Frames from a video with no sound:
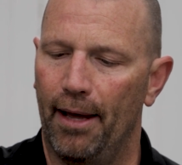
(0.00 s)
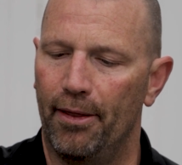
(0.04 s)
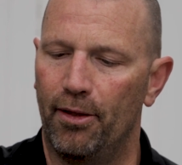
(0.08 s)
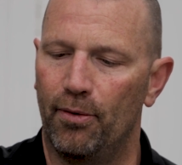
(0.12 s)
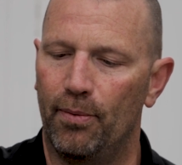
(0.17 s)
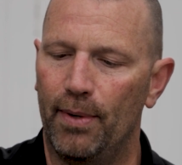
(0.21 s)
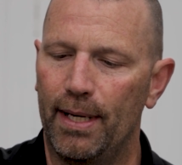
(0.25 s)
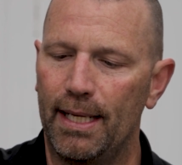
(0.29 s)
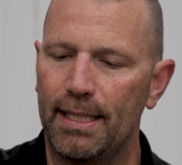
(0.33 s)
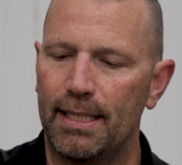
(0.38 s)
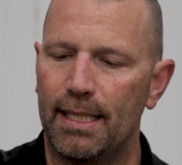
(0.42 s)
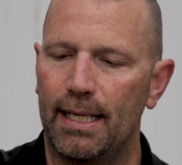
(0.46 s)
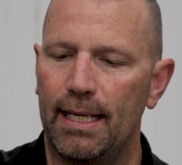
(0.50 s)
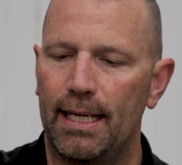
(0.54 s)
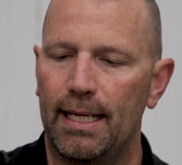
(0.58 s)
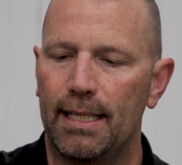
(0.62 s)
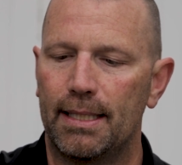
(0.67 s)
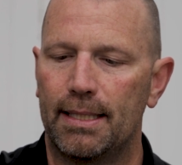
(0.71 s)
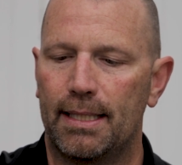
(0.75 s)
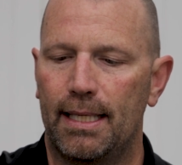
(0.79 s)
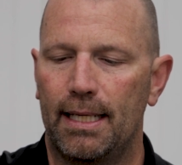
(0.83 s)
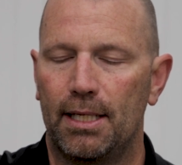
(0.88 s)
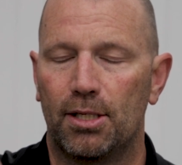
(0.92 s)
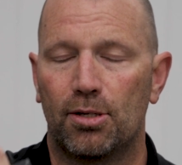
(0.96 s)
The reason
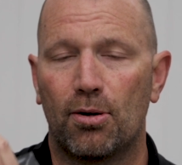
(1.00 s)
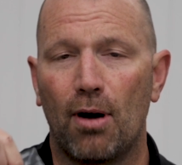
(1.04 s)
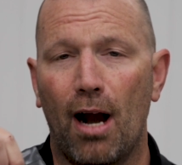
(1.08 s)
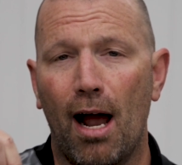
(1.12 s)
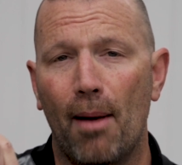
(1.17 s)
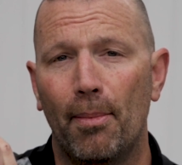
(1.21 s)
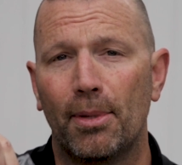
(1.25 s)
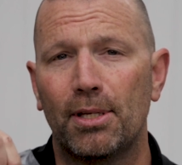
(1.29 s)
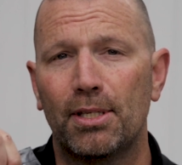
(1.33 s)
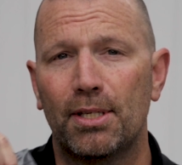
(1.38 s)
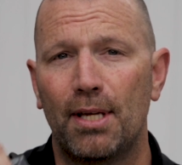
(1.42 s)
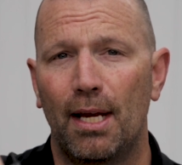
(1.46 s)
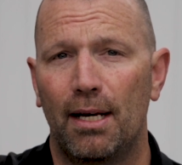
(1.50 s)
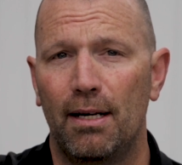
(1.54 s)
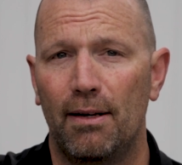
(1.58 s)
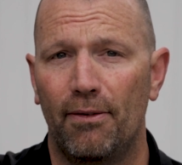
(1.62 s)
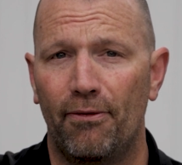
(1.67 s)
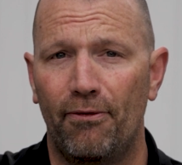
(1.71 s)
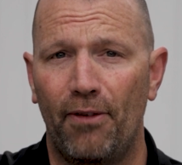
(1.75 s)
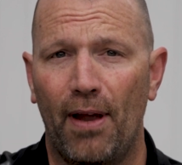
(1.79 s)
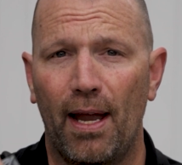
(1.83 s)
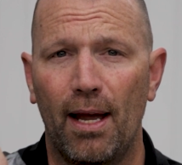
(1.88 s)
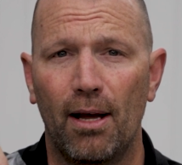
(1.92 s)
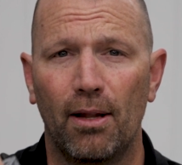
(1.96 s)
is these grommets tend
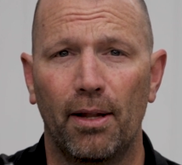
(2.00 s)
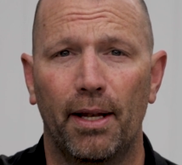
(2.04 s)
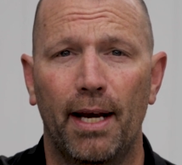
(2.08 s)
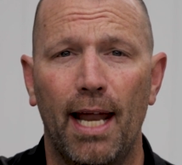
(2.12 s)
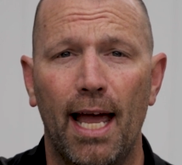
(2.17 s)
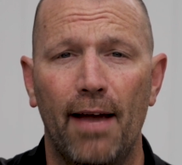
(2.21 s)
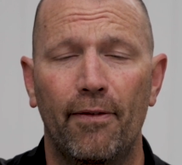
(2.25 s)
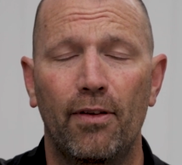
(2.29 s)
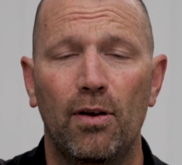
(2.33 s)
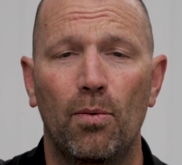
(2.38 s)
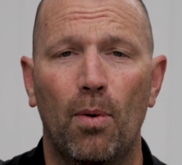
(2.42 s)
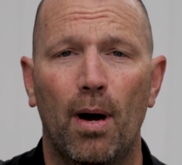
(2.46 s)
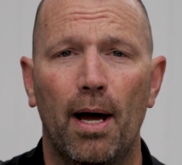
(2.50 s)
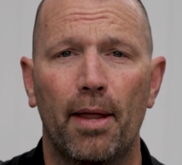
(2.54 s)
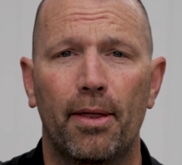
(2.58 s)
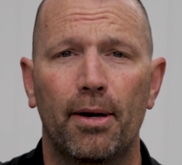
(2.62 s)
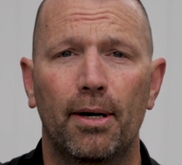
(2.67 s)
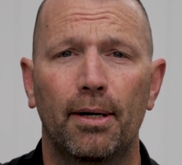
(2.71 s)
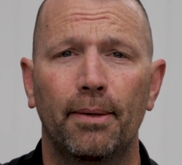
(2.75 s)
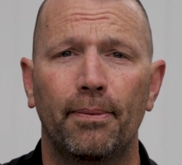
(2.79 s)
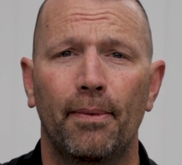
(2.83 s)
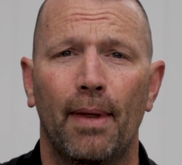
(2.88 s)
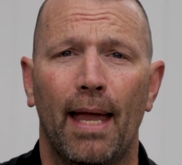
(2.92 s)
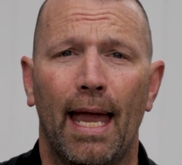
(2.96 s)
to fail in heavy
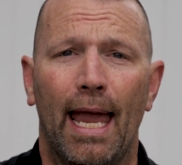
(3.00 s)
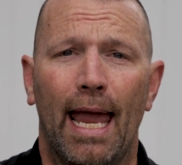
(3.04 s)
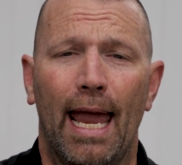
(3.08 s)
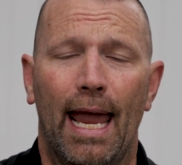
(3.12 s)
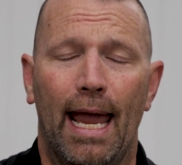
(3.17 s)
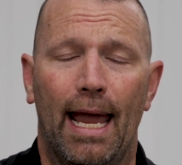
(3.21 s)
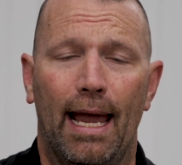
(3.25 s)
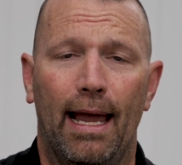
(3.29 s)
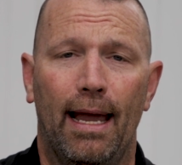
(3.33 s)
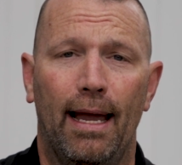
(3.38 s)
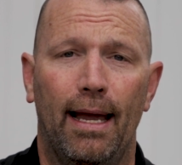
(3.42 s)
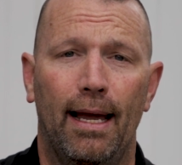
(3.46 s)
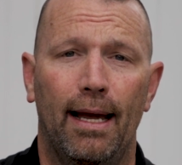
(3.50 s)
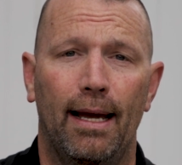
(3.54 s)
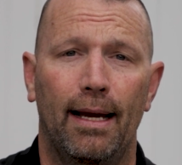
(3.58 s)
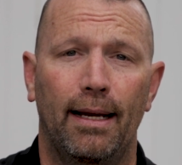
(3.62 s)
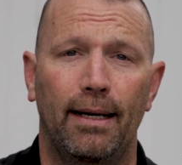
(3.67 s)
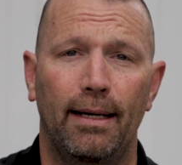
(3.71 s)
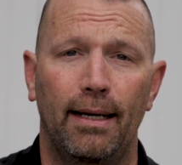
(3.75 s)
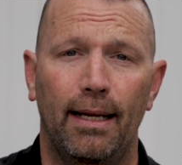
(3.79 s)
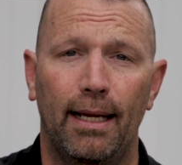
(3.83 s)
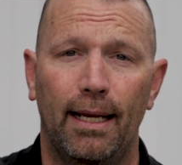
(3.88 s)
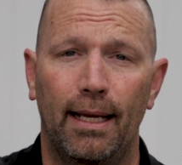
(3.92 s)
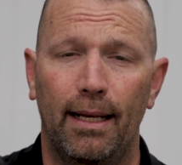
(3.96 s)
weather,
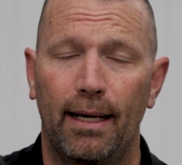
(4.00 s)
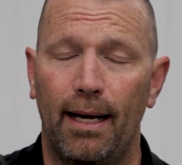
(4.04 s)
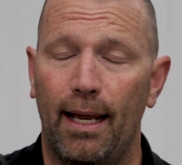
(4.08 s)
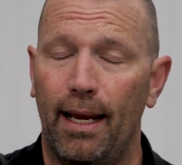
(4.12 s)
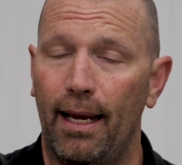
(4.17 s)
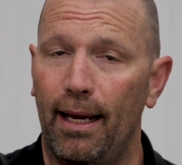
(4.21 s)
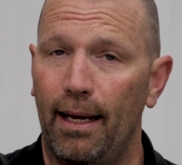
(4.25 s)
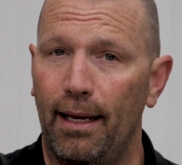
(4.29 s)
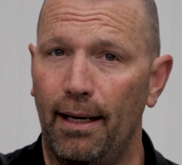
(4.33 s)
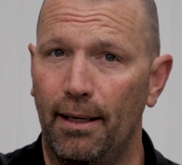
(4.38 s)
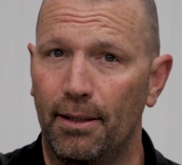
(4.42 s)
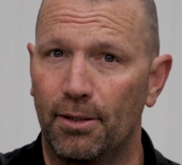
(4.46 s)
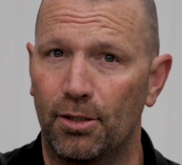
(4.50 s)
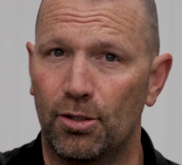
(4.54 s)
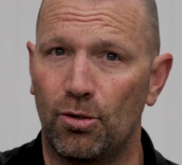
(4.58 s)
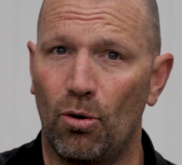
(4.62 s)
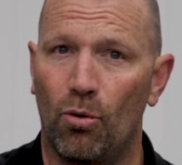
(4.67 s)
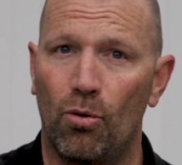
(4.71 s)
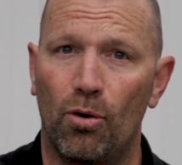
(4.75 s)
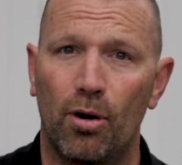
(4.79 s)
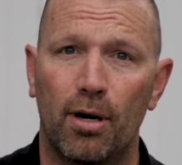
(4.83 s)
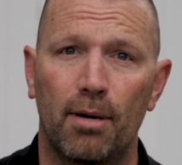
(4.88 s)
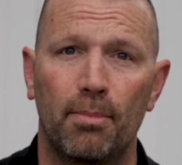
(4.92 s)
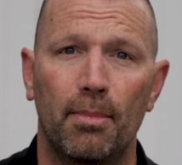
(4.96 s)
and in a
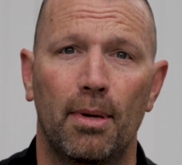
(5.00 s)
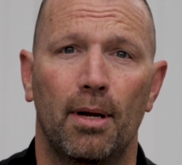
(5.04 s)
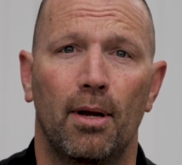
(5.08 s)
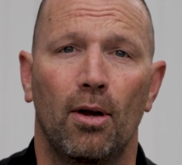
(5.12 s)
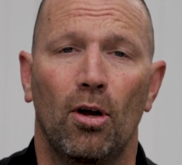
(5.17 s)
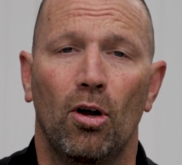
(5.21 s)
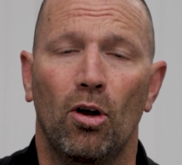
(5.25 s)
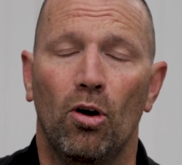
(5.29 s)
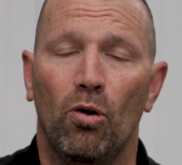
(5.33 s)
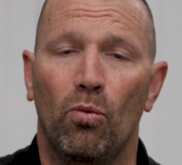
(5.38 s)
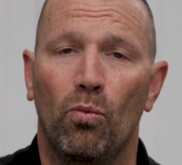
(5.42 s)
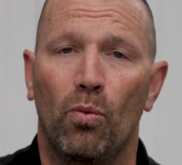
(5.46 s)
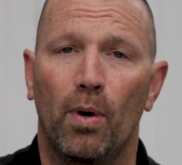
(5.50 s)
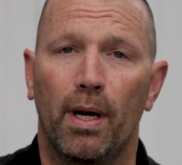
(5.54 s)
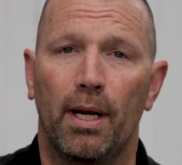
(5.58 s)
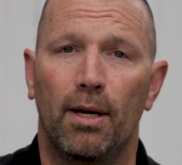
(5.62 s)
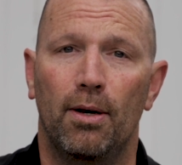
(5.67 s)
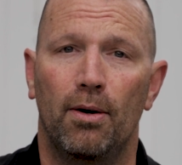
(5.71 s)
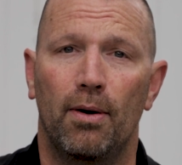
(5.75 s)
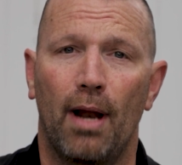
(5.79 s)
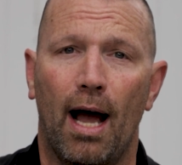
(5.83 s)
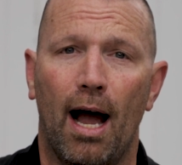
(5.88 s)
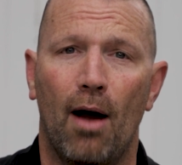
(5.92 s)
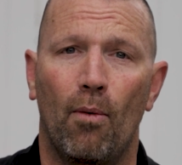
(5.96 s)
storm, we
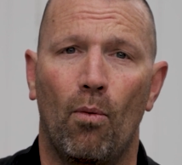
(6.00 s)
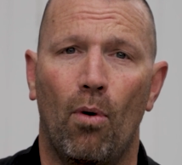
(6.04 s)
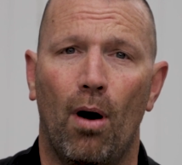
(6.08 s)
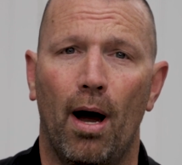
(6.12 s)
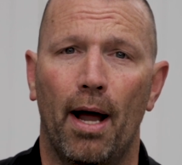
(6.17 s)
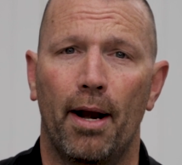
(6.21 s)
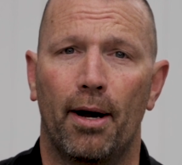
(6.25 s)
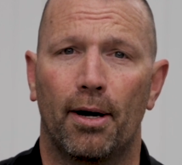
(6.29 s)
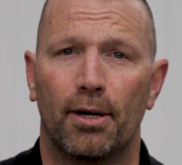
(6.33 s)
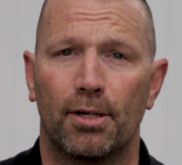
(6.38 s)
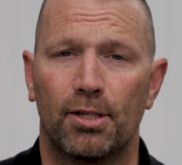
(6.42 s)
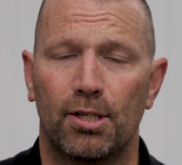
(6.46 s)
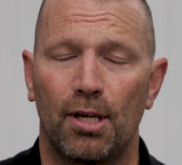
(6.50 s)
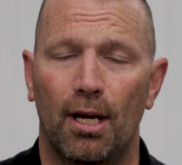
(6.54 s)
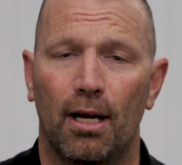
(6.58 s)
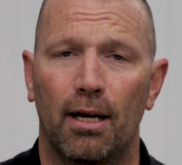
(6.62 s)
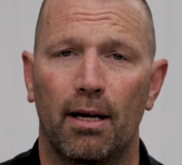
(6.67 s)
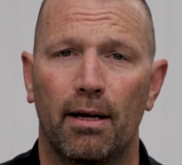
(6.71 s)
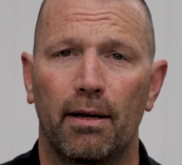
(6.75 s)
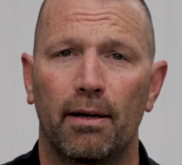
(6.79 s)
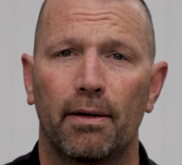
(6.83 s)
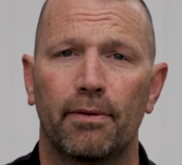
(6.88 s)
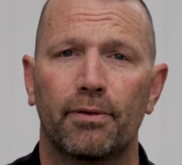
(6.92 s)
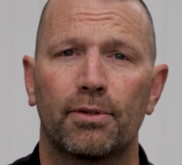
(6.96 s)
do not want
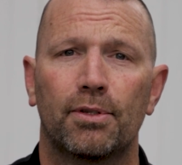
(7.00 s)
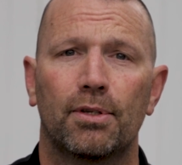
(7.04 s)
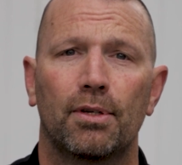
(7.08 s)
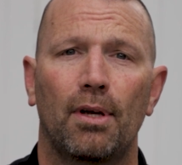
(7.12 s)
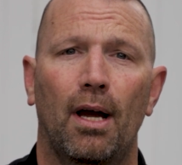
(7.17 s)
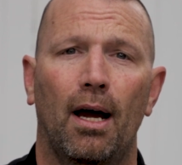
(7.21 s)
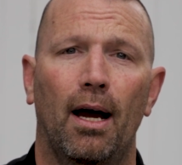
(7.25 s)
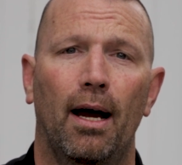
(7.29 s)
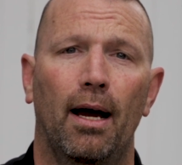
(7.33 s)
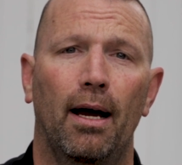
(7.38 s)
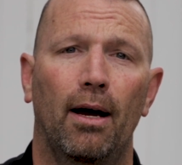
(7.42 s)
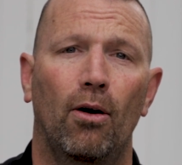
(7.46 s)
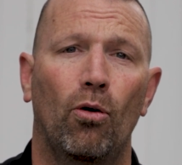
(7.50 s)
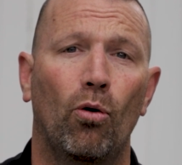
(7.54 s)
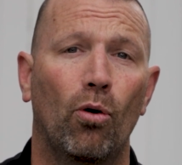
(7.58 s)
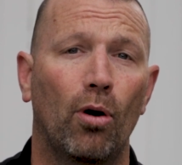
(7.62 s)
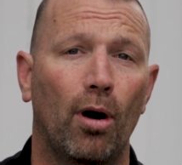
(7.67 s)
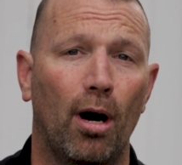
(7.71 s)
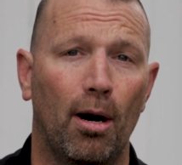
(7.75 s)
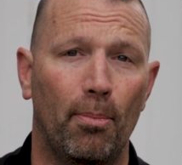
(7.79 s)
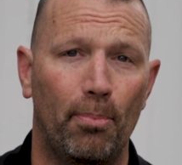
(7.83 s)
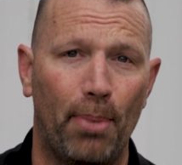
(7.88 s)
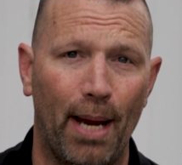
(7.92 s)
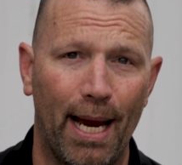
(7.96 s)
ourselves
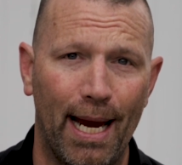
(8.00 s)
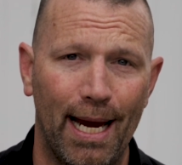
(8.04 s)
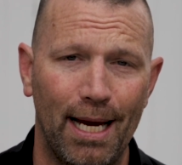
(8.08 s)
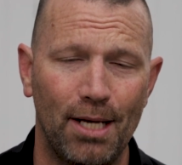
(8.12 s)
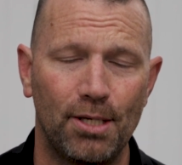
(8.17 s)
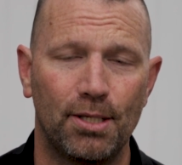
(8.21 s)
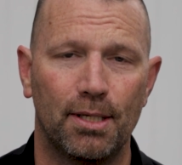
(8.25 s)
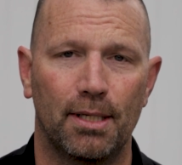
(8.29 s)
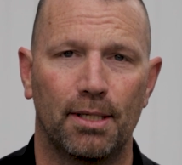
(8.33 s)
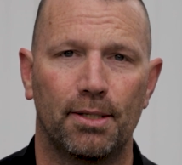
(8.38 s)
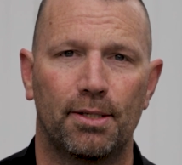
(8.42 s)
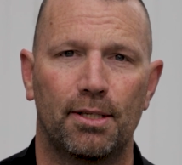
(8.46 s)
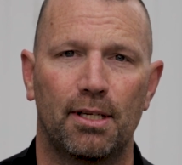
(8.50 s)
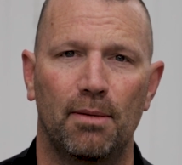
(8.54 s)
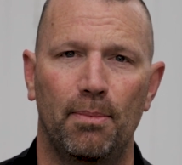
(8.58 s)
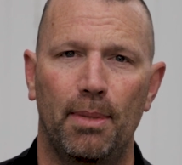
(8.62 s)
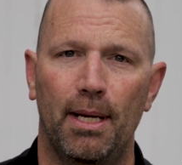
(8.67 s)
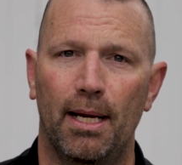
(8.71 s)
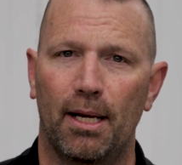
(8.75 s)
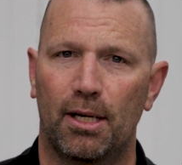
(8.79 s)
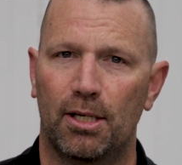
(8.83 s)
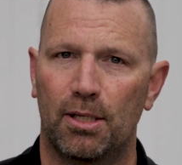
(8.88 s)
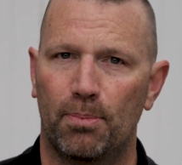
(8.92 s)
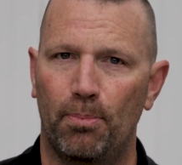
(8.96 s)
or our patients to
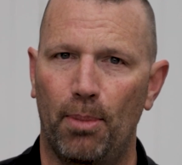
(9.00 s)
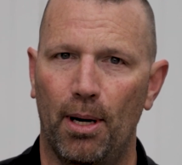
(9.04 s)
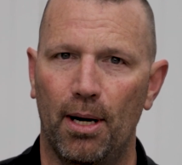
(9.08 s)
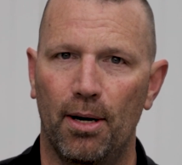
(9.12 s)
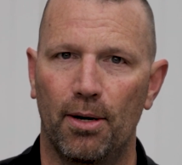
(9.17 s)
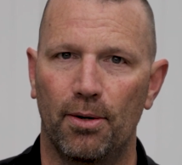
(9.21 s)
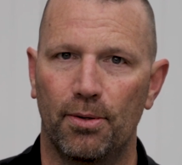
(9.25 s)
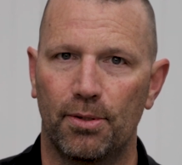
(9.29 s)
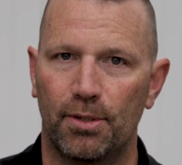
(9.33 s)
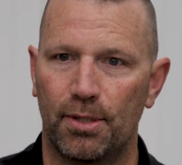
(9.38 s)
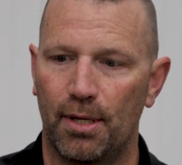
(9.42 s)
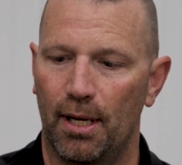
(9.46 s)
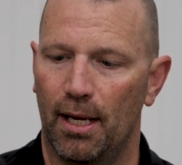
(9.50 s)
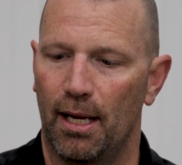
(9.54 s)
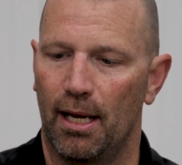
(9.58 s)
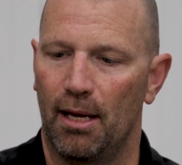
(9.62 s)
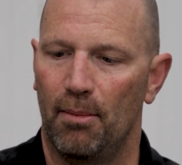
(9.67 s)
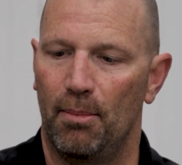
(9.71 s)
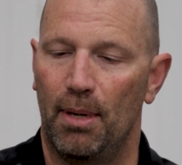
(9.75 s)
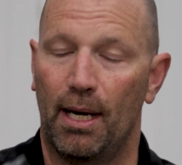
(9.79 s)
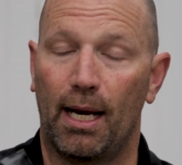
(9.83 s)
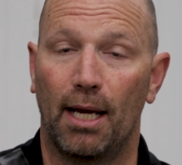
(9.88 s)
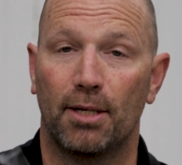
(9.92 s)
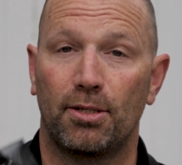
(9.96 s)
be exposed
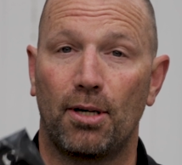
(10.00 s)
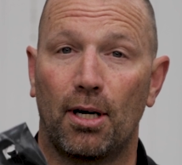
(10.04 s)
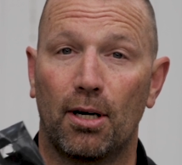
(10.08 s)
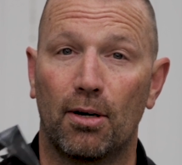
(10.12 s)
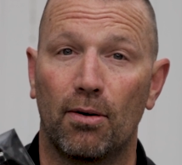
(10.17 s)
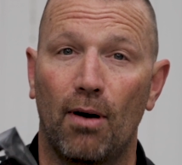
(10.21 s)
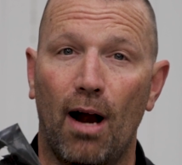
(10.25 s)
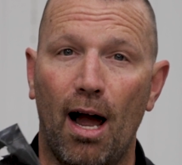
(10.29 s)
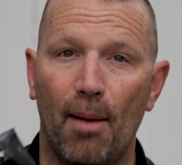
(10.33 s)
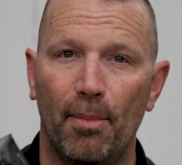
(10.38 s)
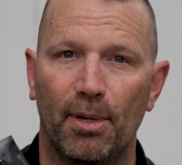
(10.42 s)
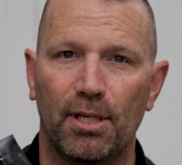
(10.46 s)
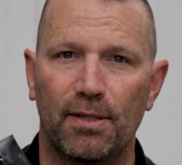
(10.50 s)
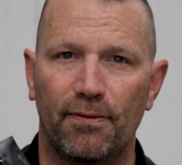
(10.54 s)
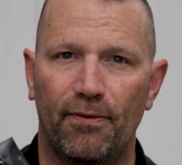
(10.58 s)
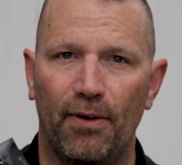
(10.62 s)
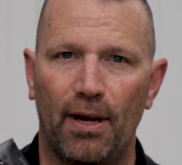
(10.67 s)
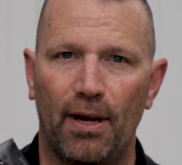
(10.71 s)
because our grommets